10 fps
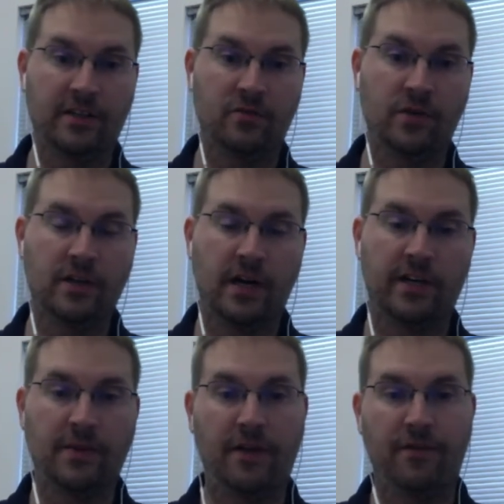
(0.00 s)
As we
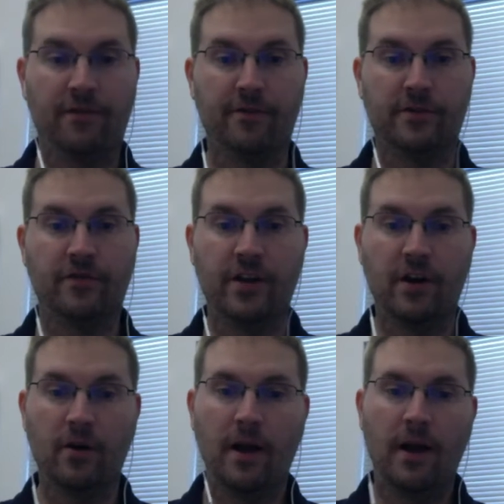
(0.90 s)
talked about in the first
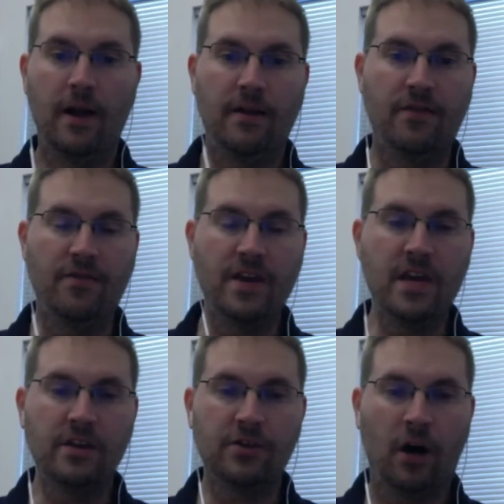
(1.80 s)
video,
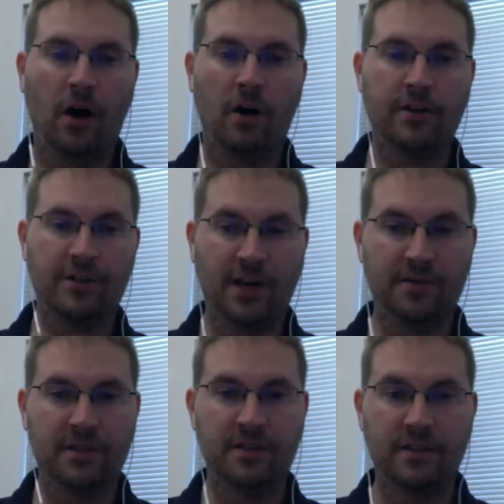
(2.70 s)
these are
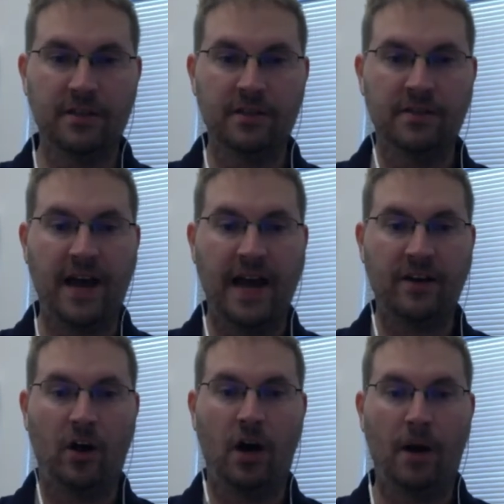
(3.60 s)
substances
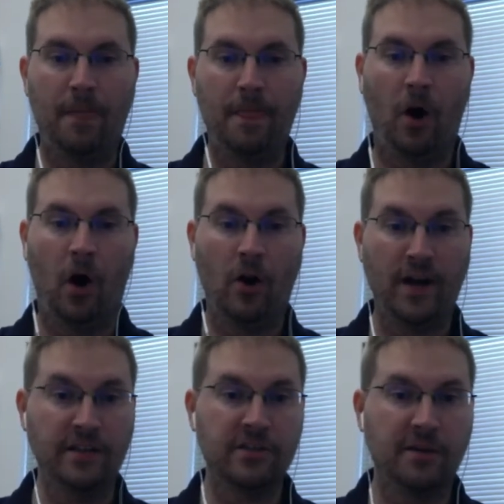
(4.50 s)
that um, are,
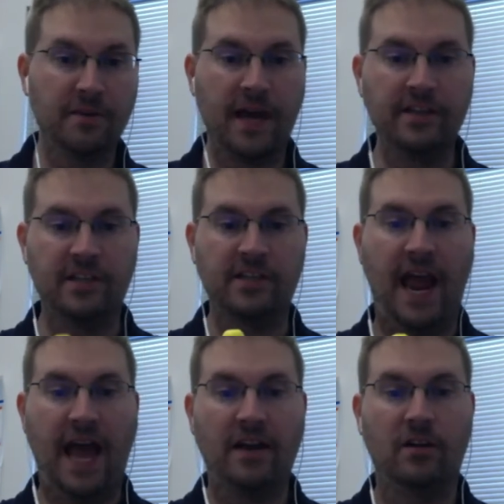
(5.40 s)
in some cases,
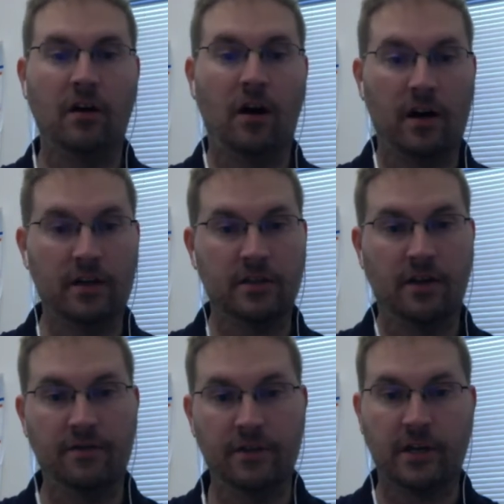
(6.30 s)
analogs
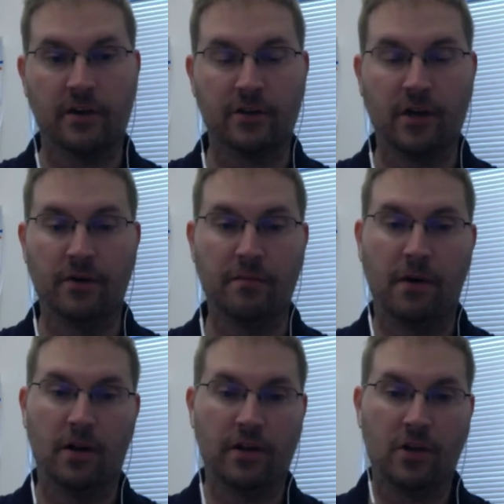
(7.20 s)
of the serotonin
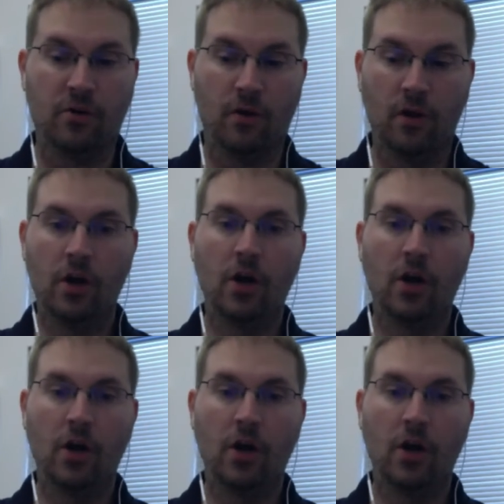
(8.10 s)
molecule